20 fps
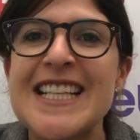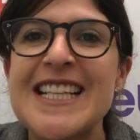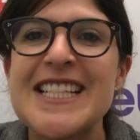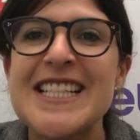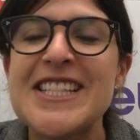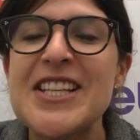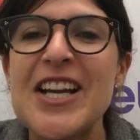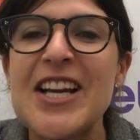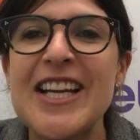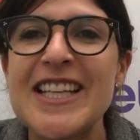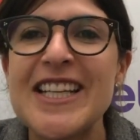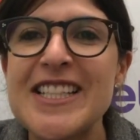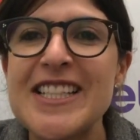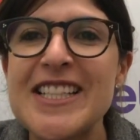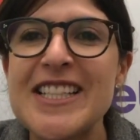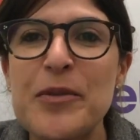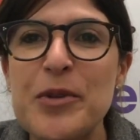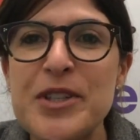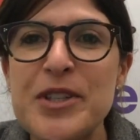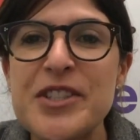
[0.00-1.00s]
decided
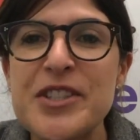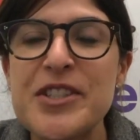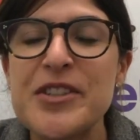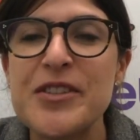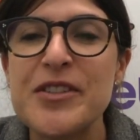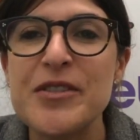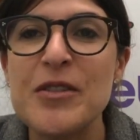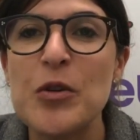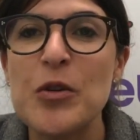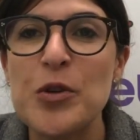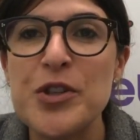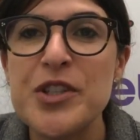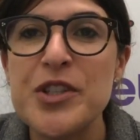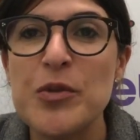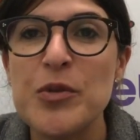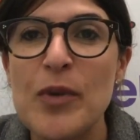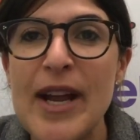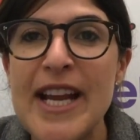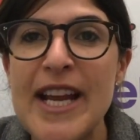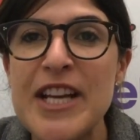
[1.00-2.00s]
I wanted to launch
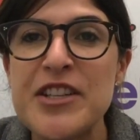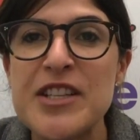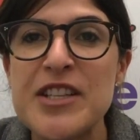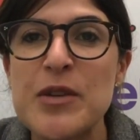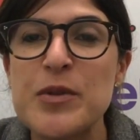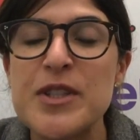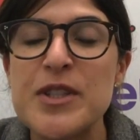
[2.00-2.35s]
a range that